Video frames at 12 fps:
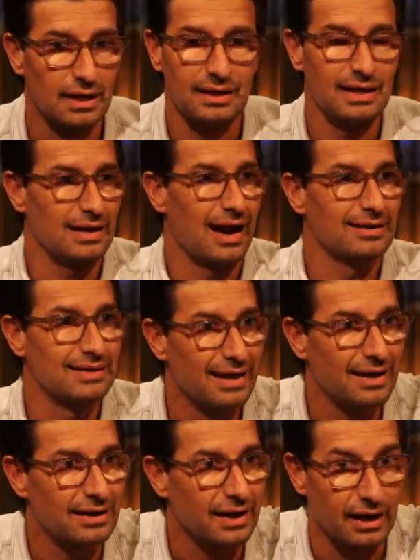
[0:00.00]
They right. need
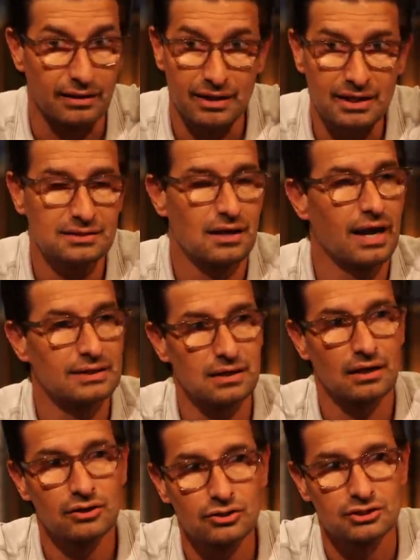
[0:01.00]
identity. And these guys
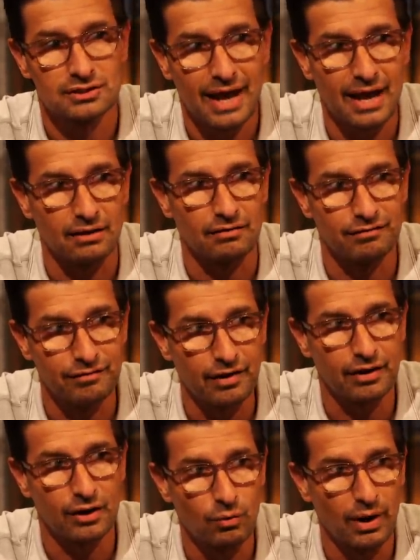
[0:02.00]
understand
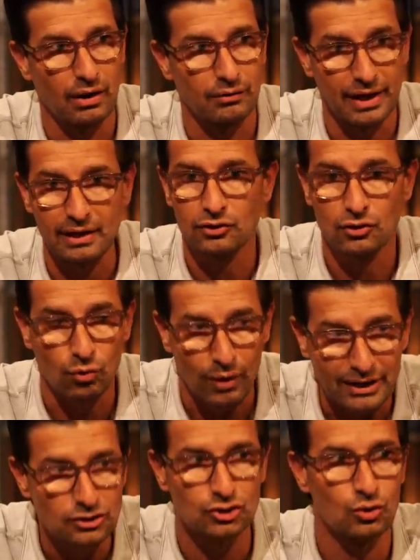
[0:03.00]
very well. They're
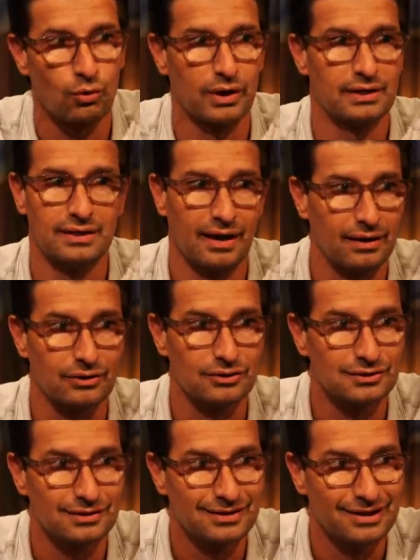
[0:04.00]
great
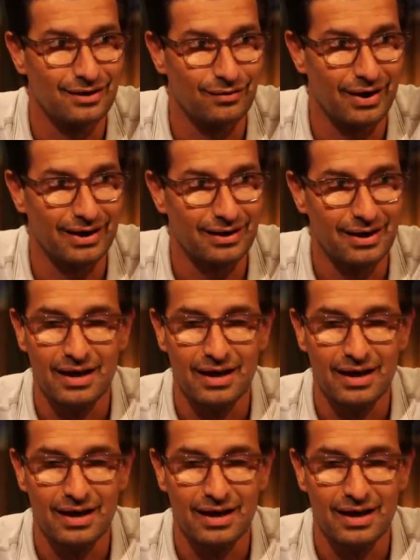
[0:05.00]
storytellers, mm-hmm. right?